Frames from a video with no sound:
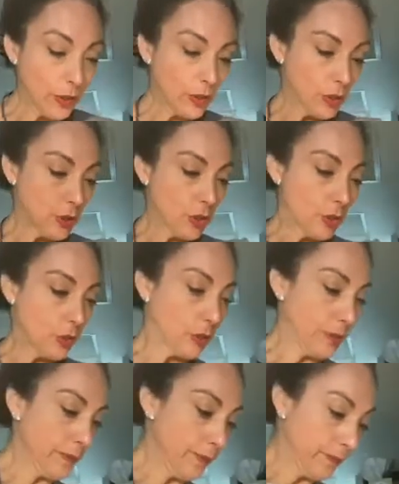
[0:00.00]
to do,
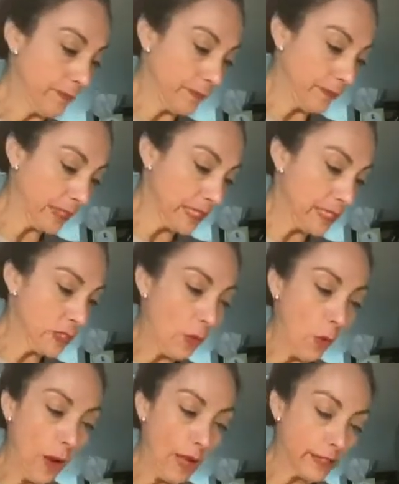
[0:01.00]

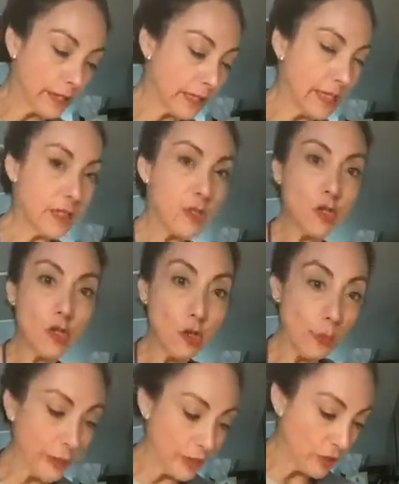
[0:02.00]
it's
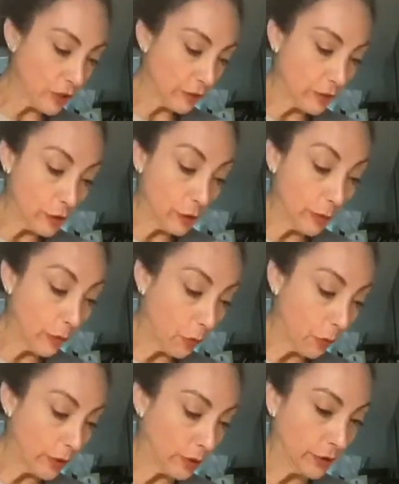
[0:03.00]
super soft, super
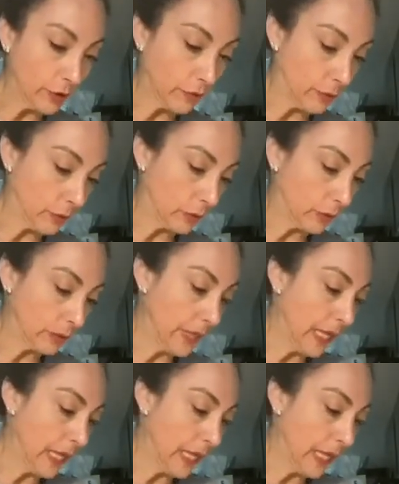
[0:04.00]
wonderful.